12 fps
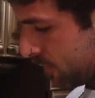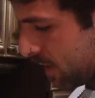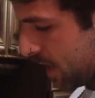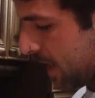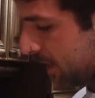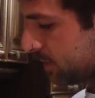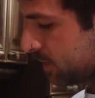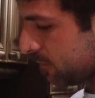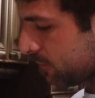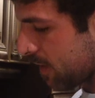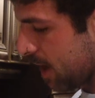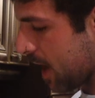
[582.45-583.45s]
That's the
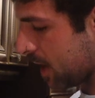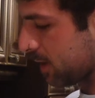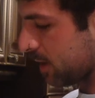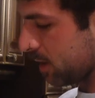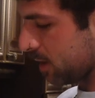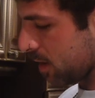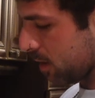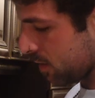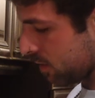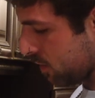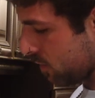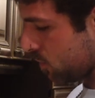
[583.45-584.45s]
vodka
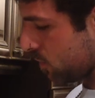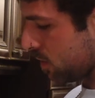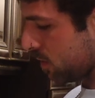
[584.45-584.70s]
color you